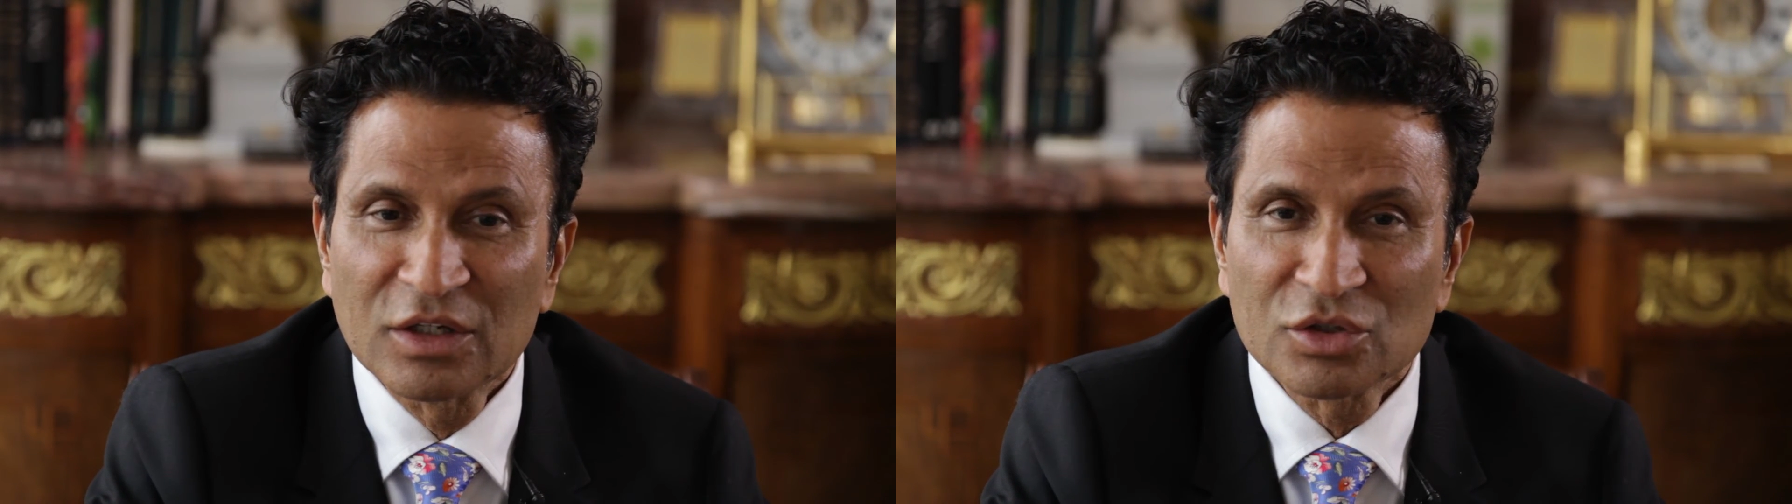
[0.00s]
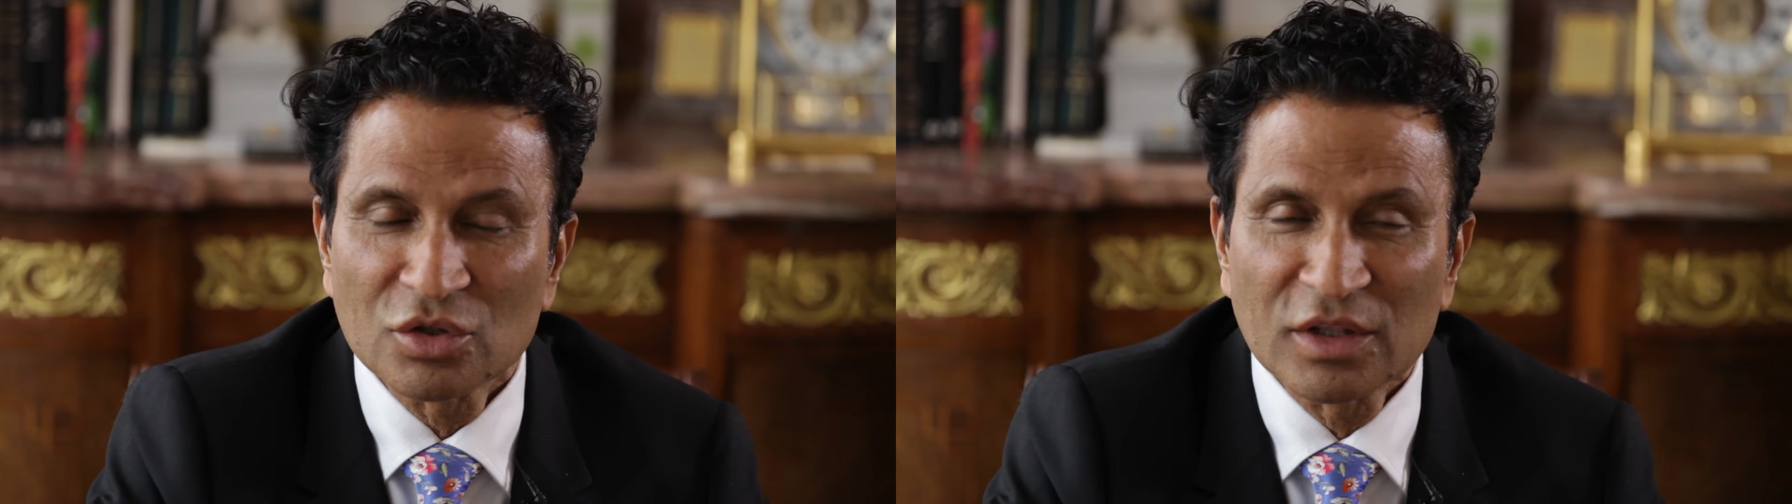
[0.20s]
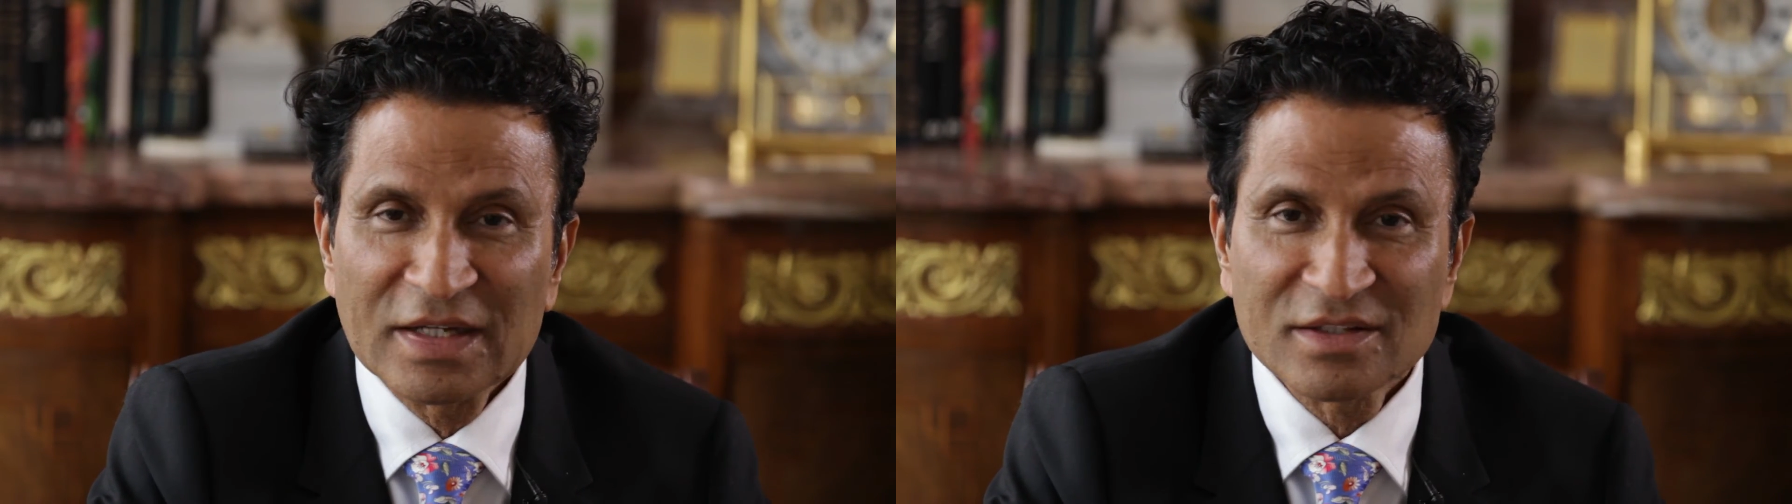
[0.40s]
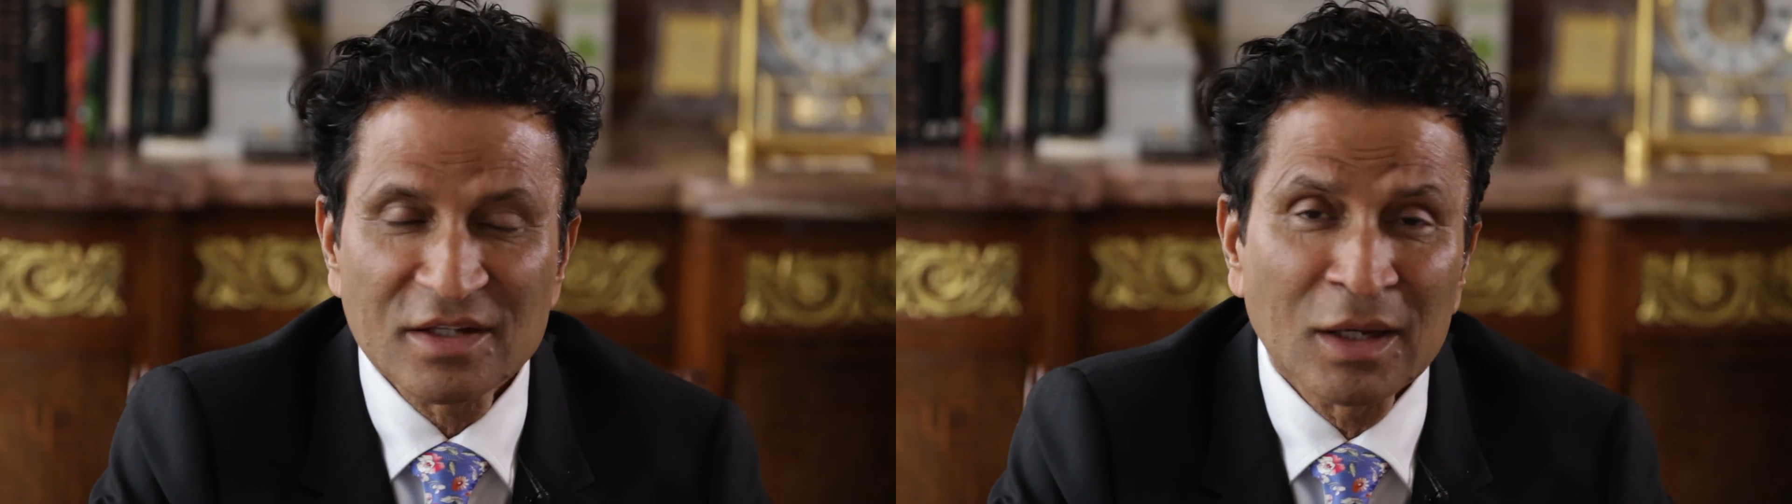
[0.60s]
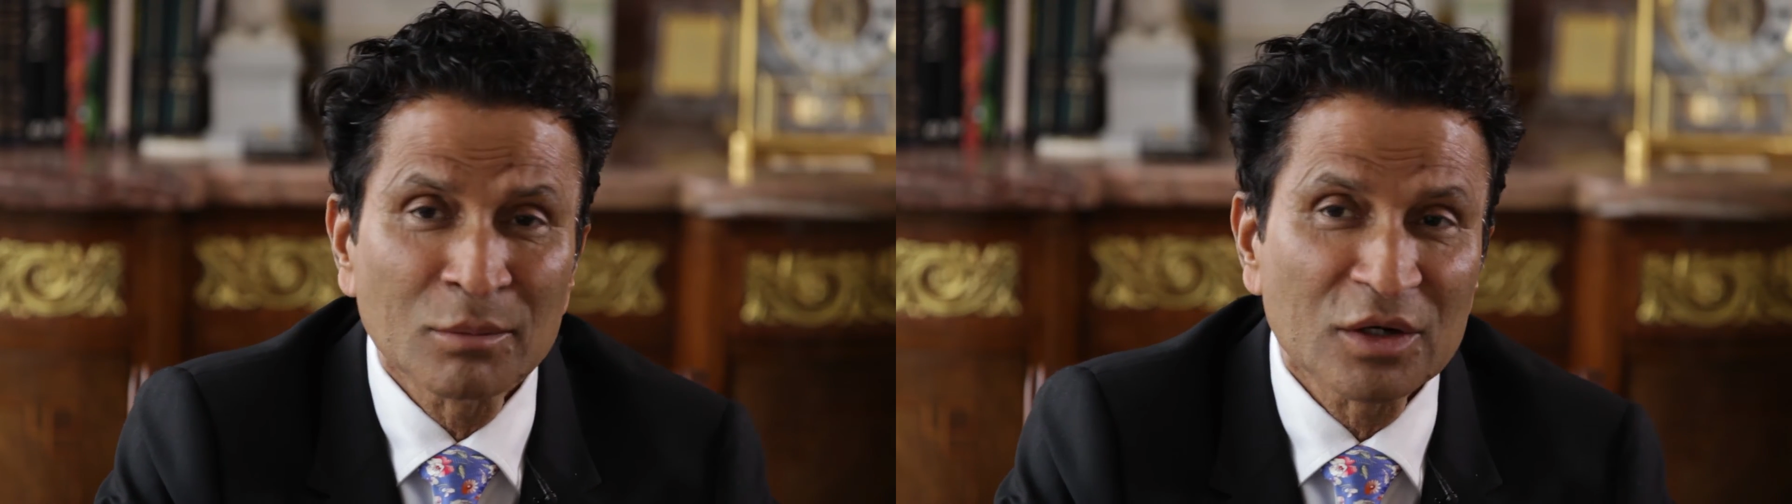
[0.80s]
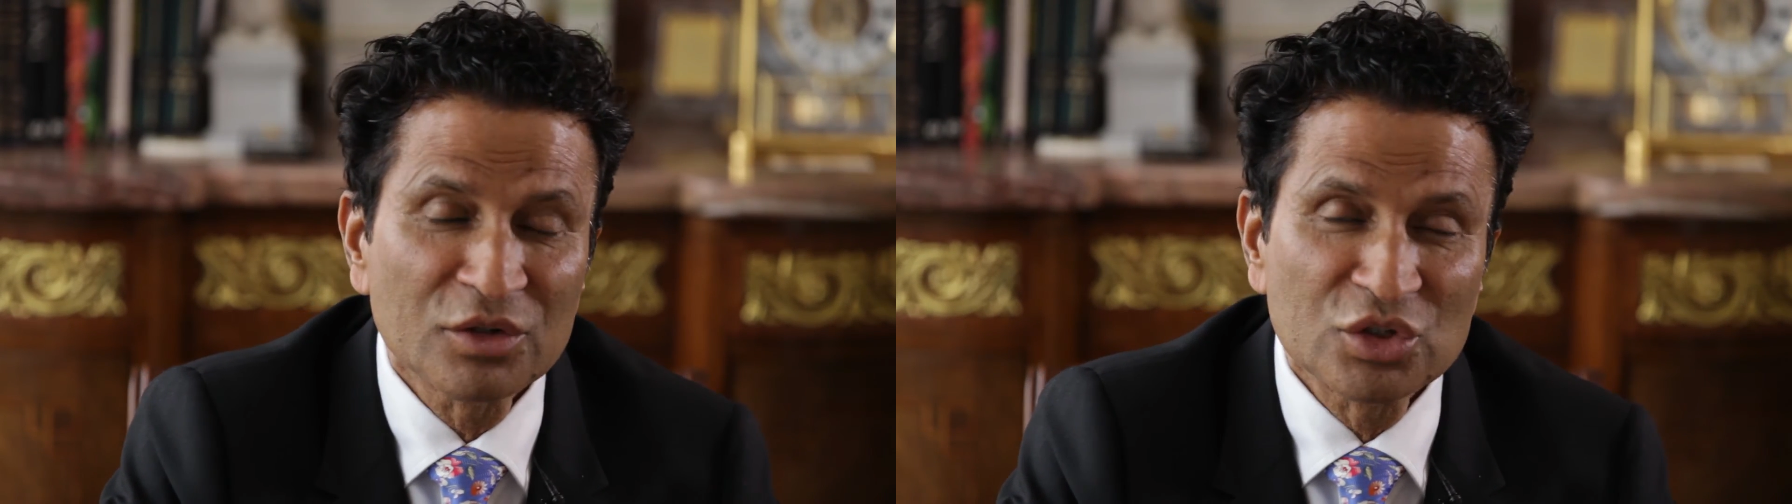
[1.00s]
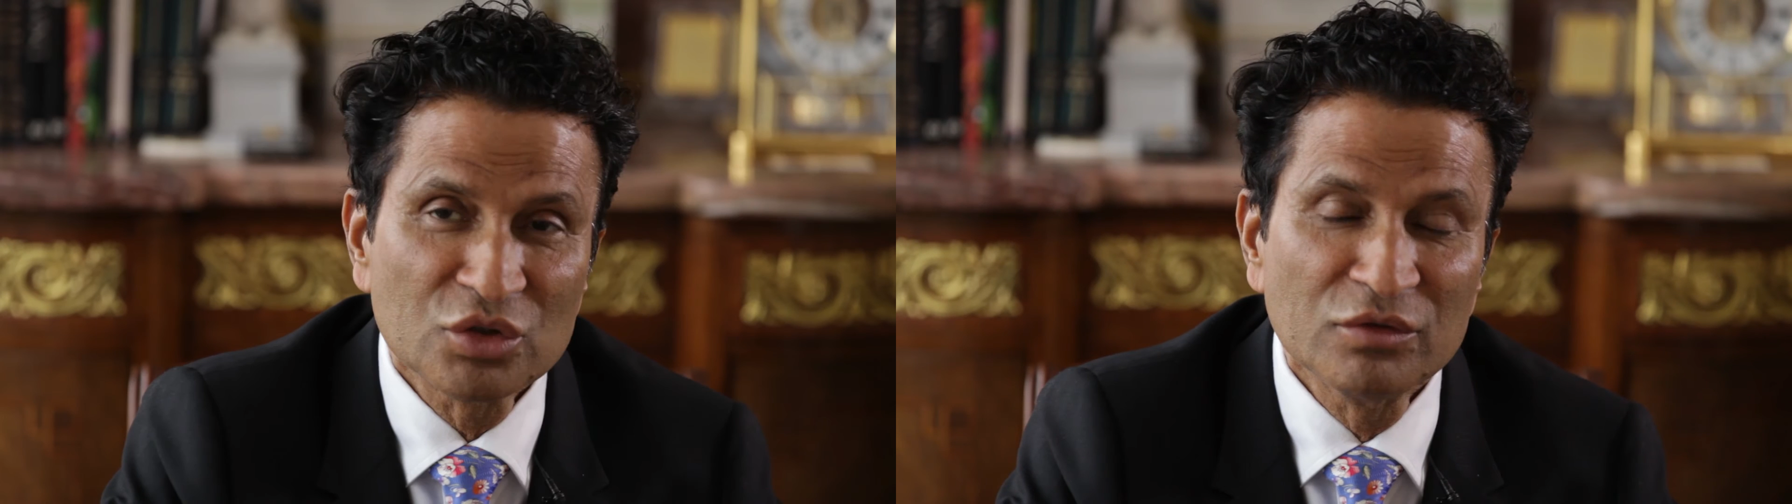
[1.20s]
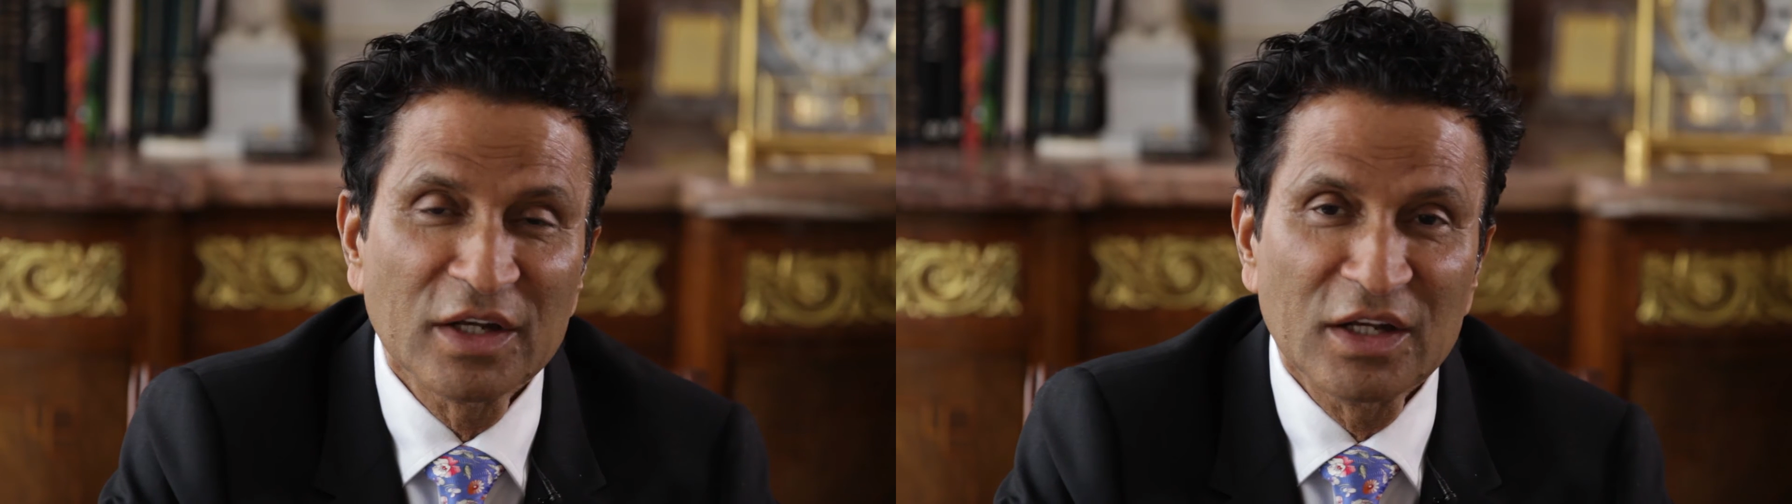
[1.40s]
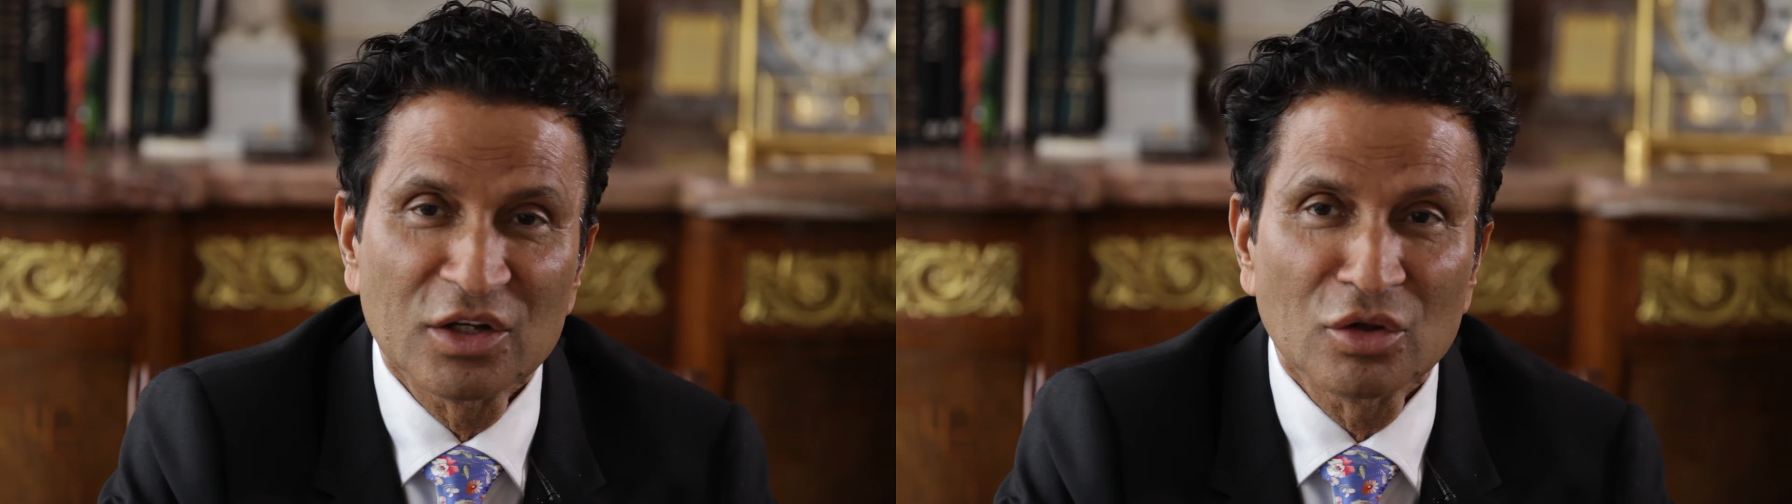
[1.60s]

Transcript: So that's the AMLA rejuvenate